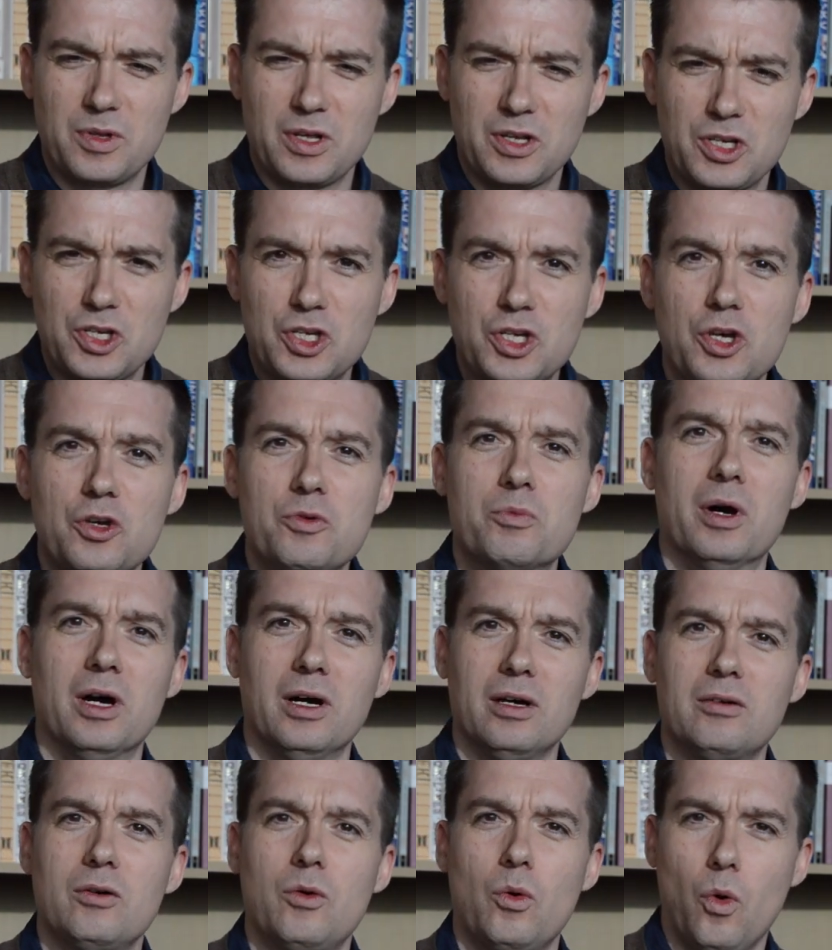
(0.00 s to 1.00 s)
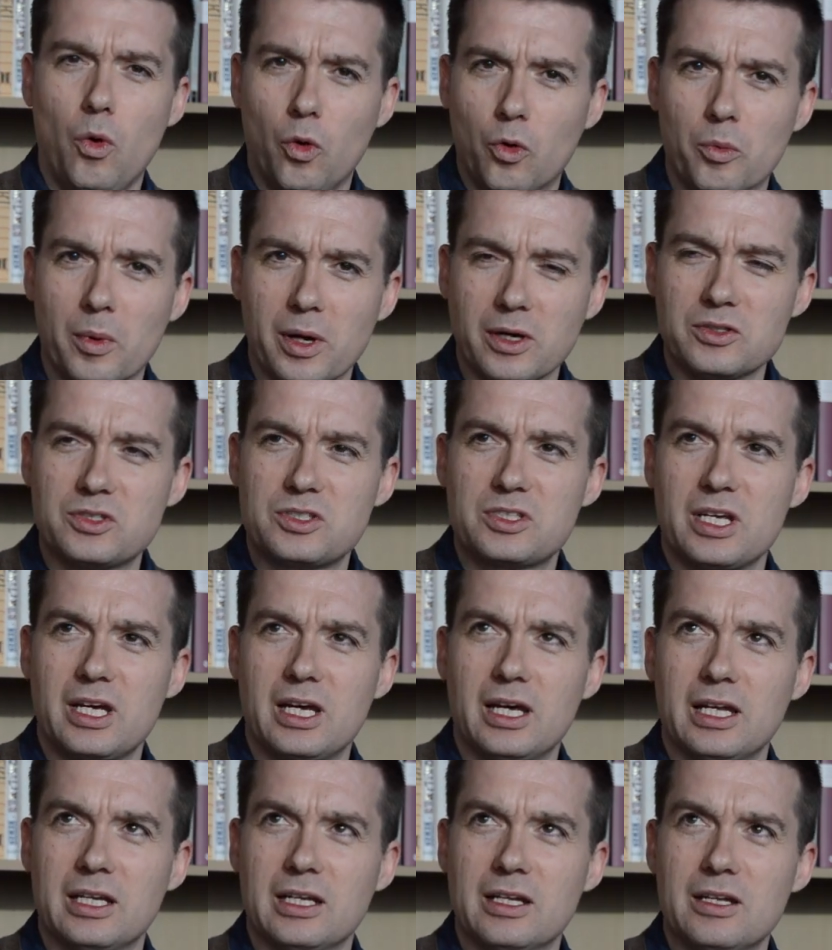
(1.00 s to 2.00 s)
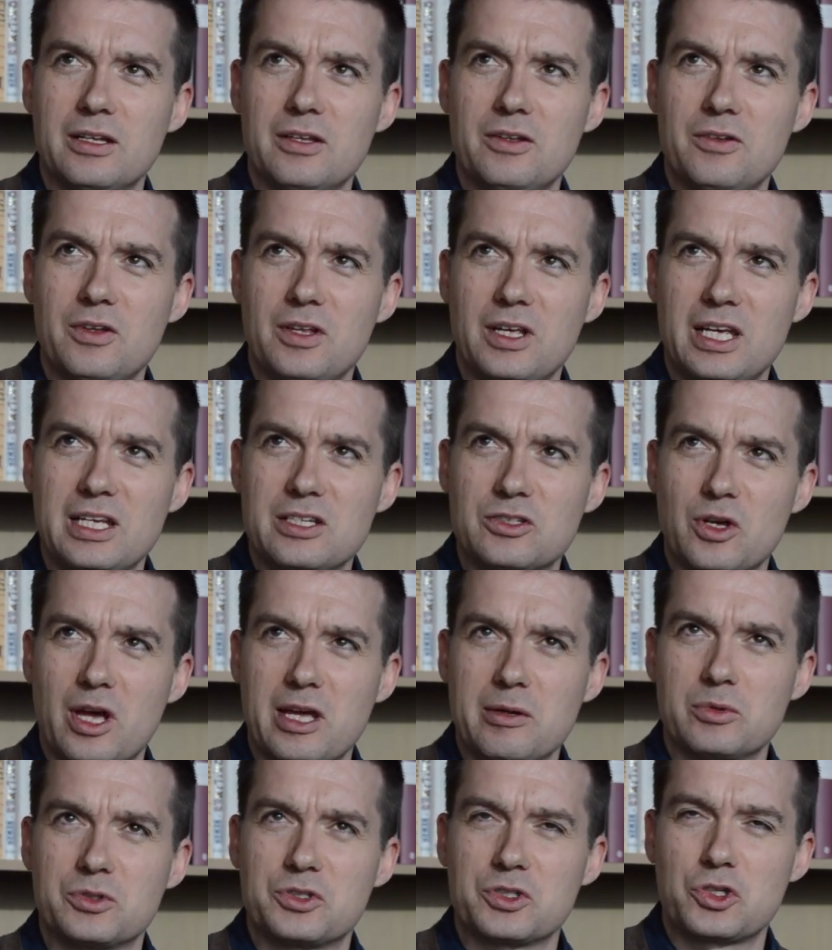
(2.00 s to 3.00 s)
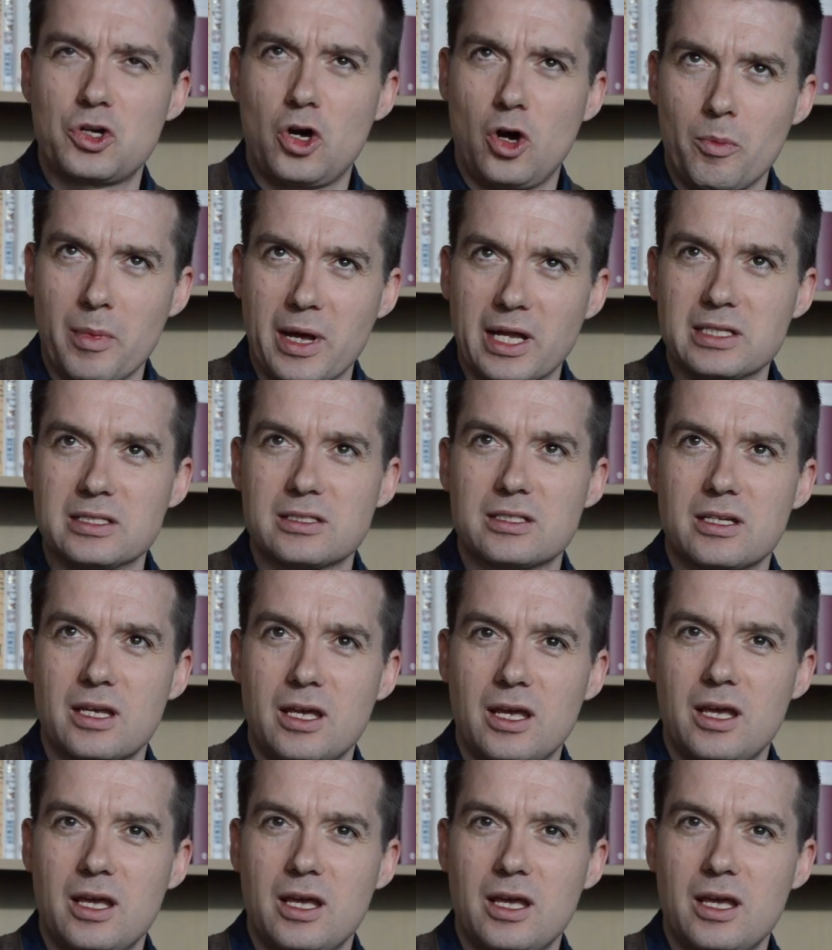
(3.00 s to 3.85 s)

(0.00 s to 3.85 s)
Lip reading: humour almost, and that he's able to comment,